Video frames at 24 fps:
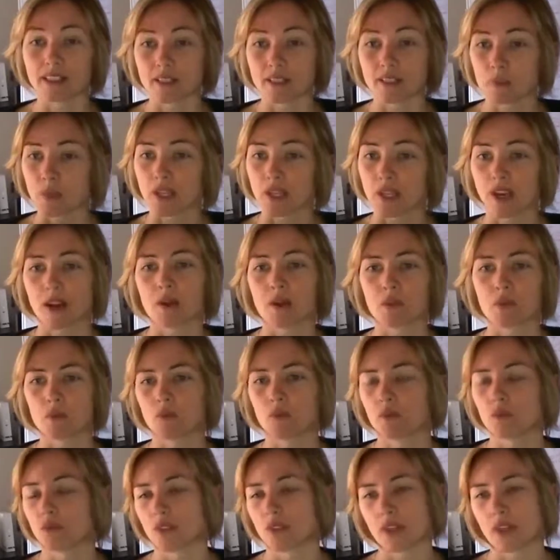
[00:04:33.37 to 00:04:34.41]
It's
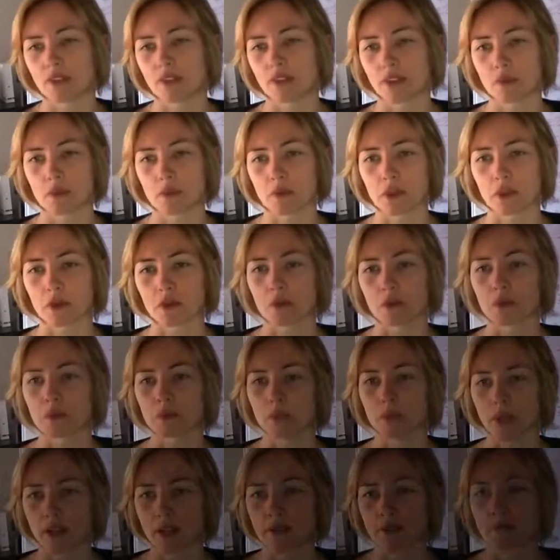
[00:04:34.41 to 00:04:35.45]
become everything we thought it would be and